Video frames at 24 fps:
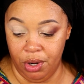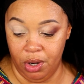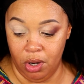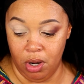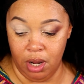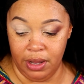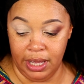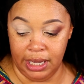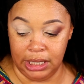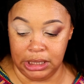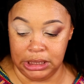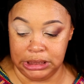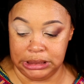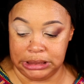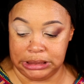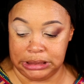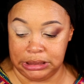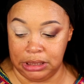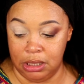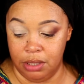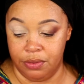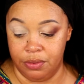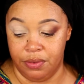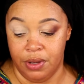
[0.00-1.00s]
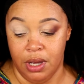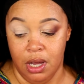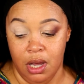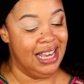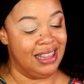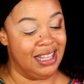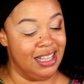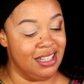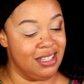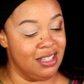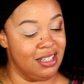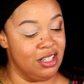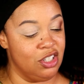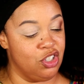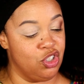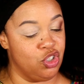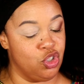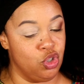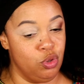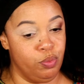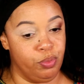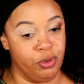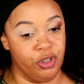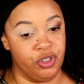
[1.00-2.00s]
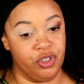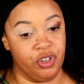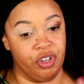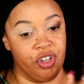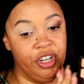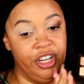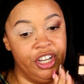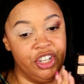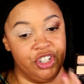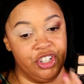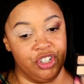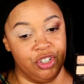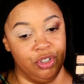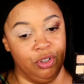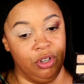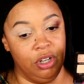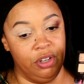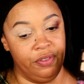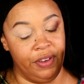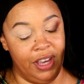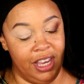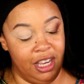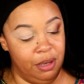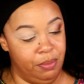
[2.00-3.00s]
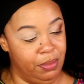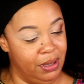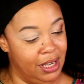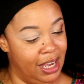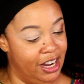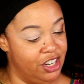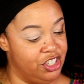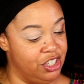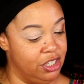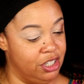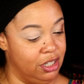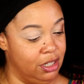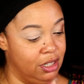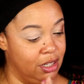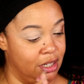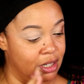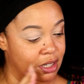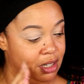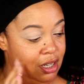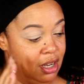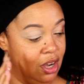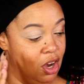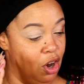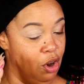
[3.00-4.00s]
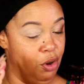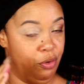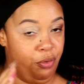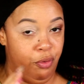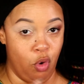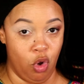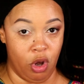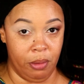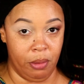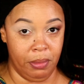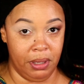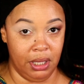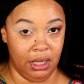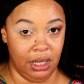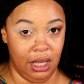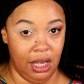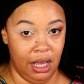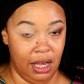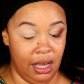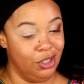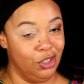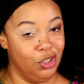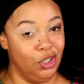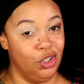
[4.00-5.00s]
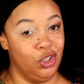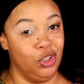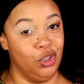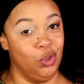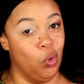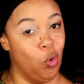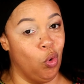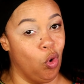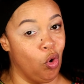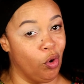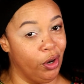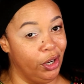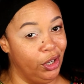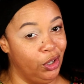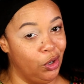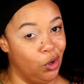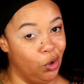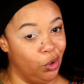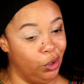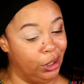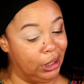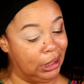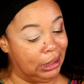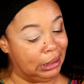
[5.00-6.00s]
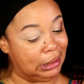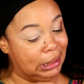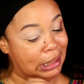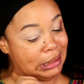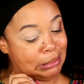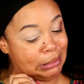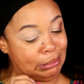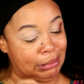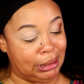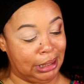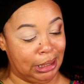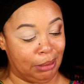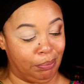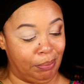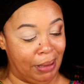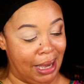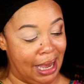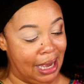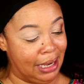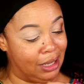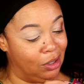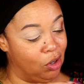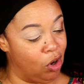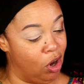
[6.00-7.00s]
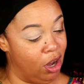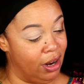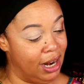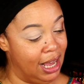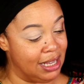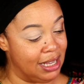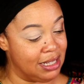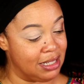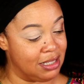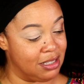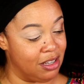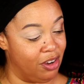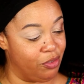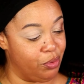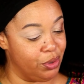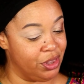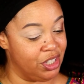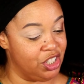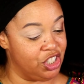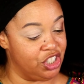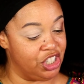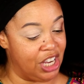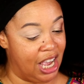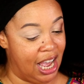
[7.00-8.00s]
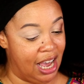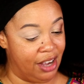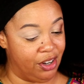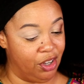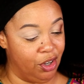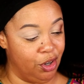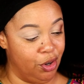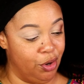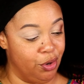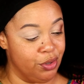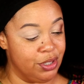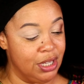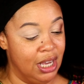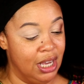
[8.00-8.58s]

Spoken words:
all that good stuff. This is super traditional of ABH in the formula. You already know you're gonna get some kickback and all that stuff with the shadows.